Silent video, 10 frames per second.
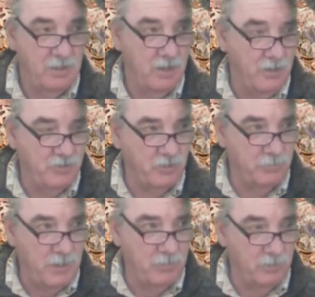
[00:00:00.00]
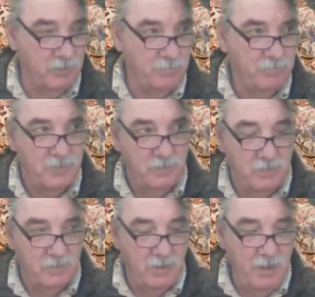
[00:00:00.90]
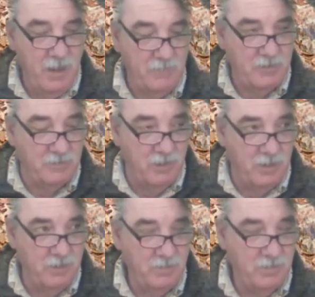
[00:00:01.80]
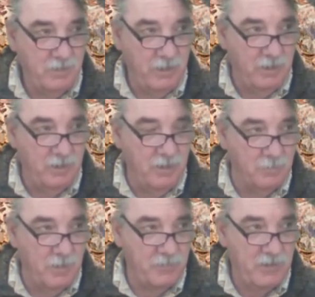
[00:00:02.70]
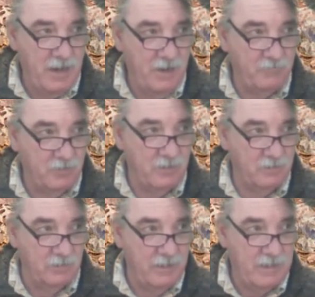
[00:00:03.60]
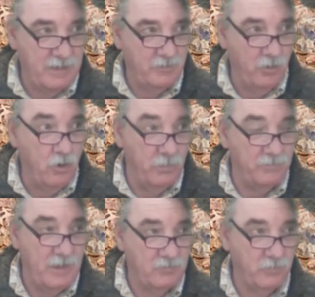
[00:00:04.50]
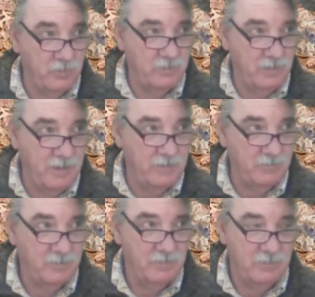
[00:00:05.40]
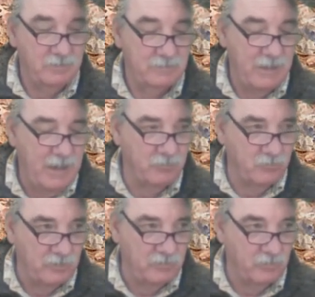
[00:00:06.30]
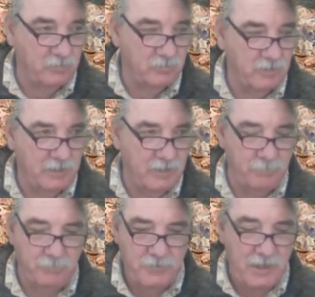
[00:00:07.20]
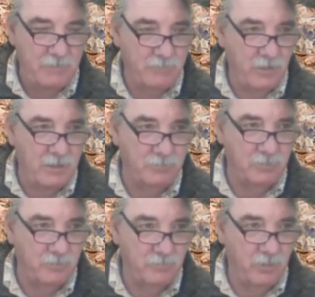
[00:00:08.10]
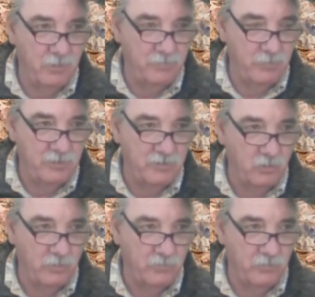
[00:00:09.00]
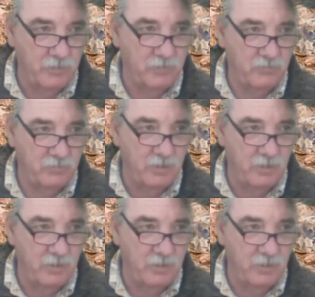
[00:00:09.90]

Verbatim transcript: Are you going to be able to have it done in, in a month and a half to get the lead out of your home if that's what it takes? I don't think so. Again, time frames very very short for this.